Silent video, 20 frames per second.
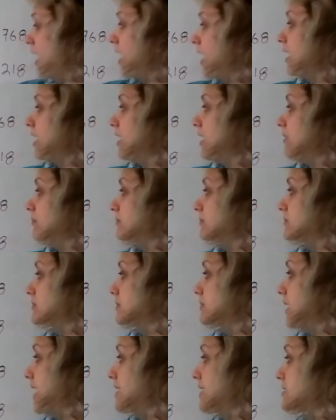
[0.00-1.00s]

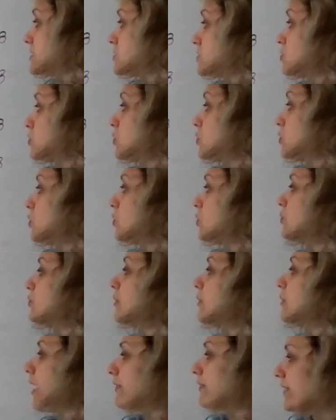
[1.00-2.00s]
S2,
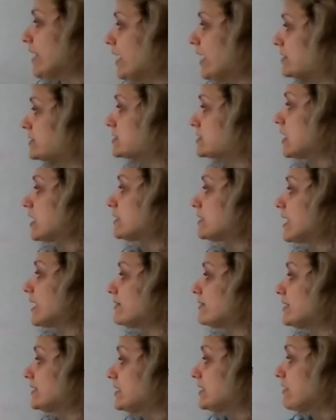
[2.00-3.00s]
and then it's like
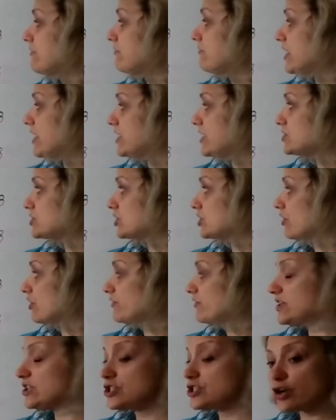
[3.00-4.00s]
that, the deviation of
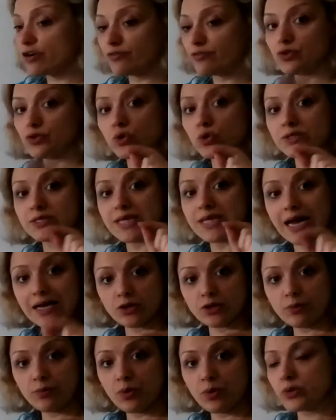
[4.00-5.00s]
each of those
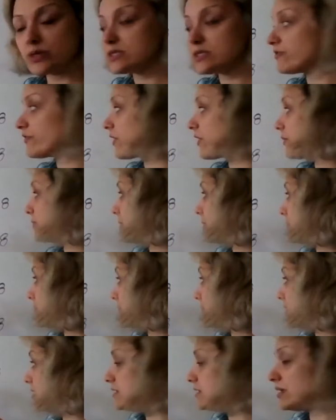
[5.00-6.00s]
data points from the
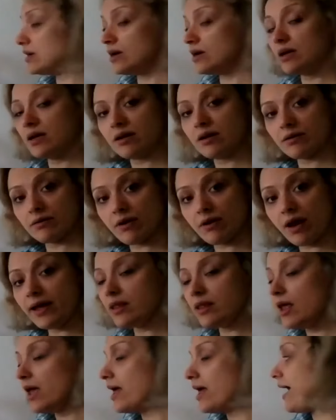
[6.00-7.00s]
mean,
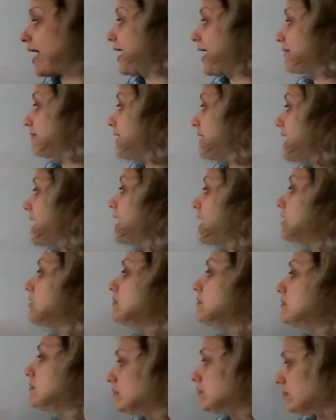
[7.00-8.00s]
right? And
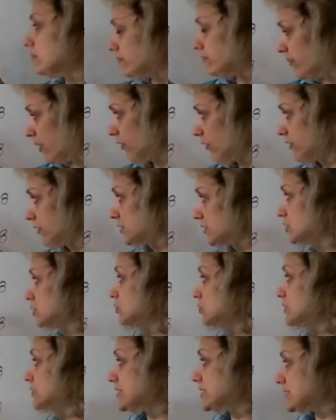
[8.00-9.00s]
then power
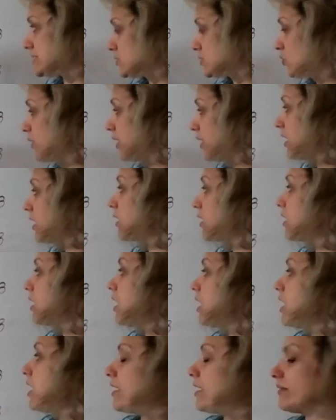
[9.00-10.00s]
2 is a square.
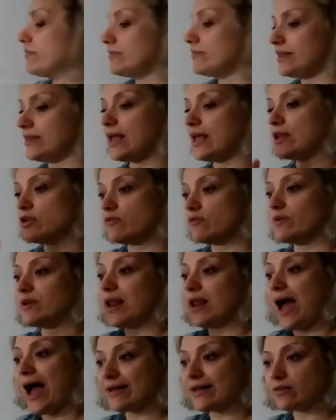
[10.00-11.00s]
Then you will
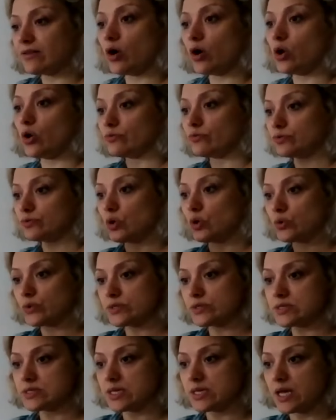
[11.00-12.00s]
add all of
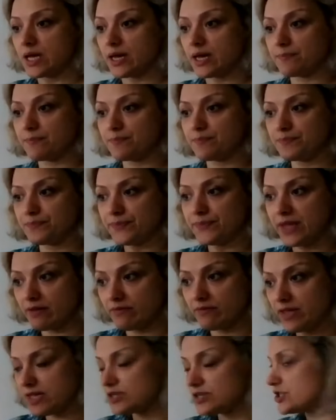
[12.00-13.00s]
those
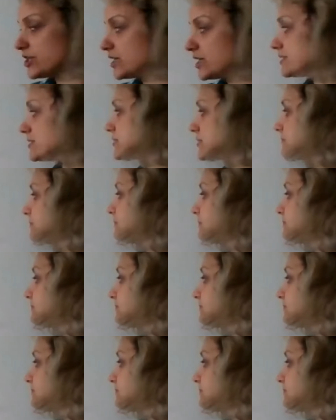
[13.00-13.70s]
deviations